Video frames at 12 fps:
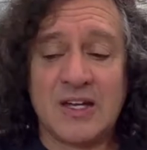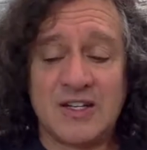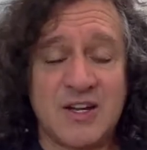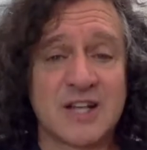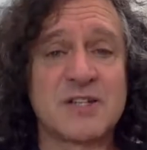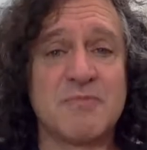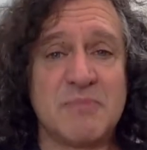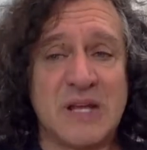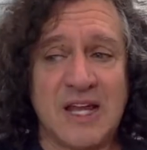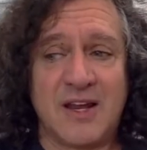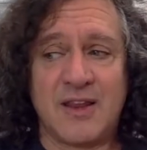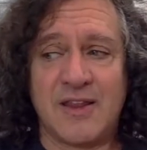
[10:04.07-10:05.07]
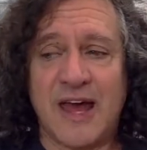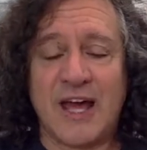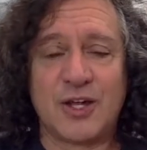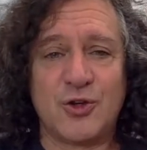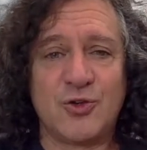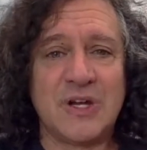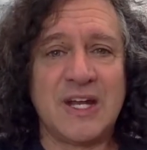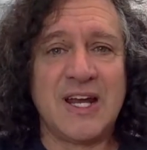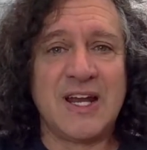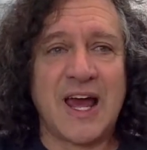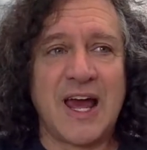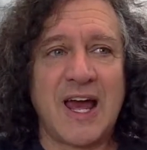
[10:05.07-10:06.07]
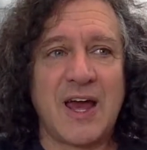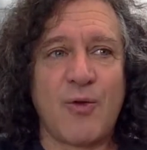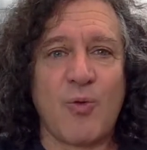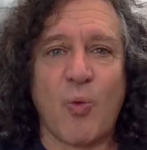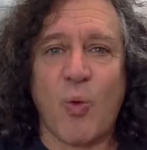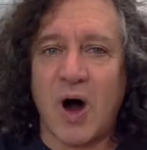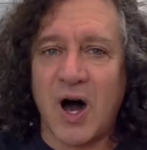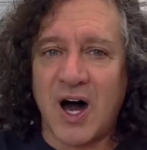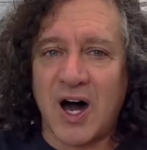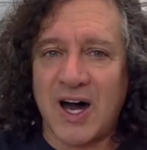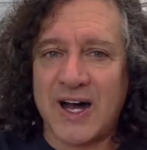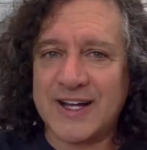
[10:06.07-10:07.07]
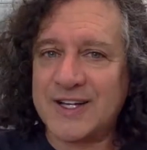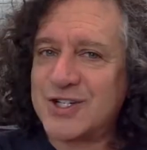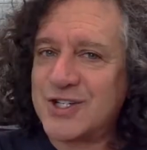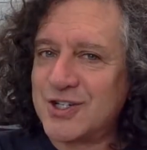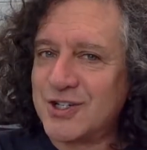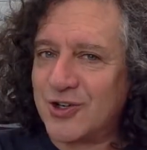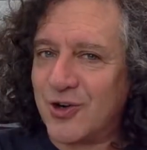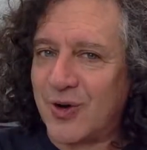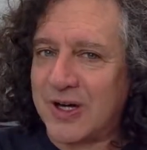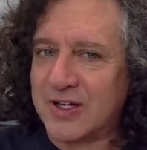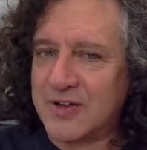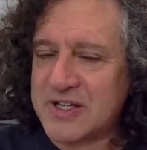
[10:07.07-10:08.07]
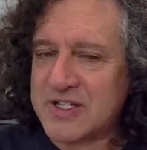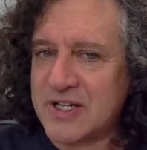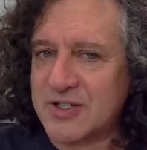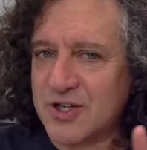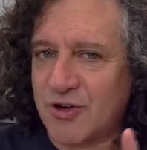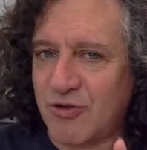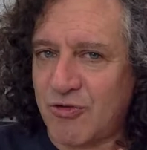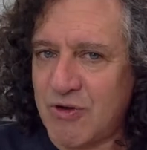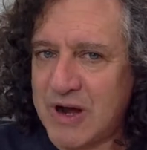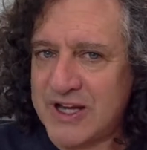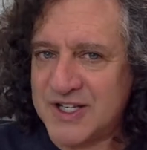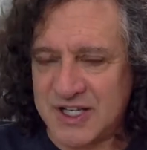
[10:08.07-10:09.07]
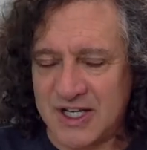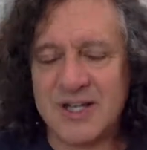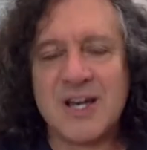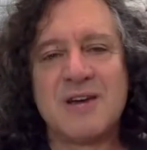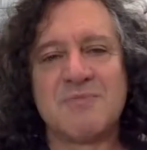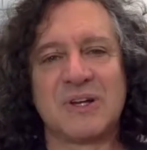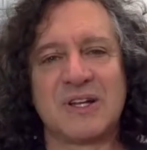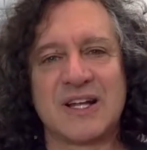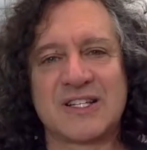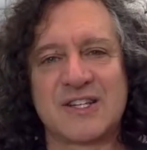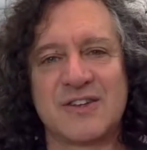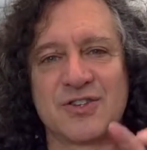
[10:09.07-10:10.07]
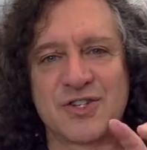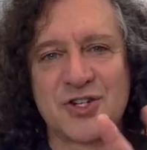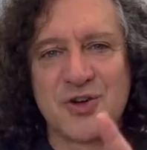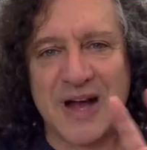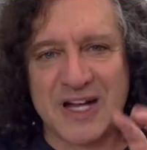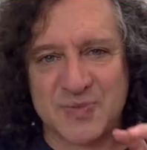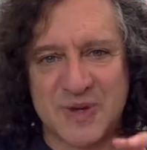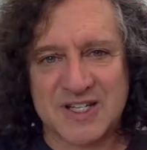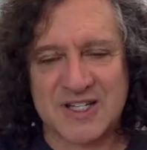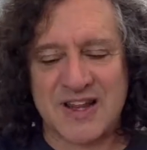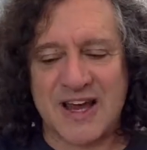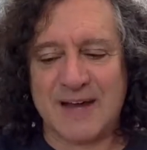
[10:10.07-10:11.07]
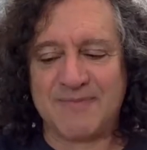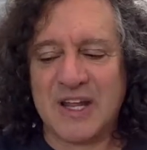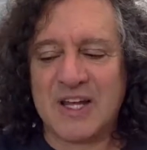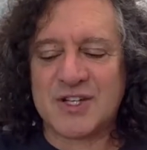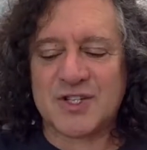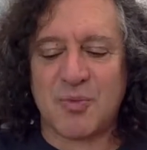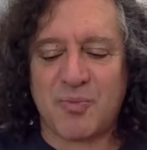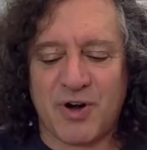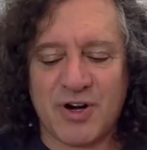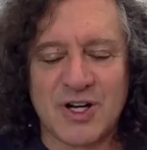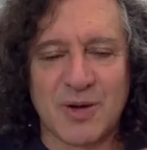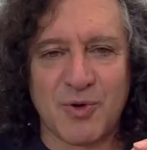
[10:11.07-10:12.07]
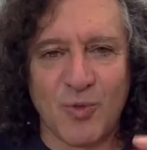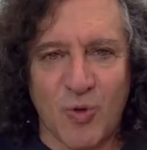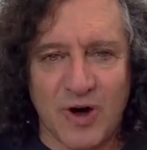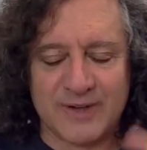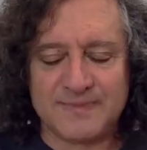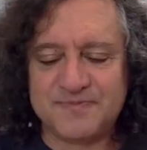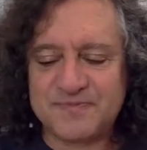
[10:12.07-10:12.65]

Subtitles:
doesn't mean that you need a wide shoe. I know that sounds crazy, but there's two aspects to that. So part number one.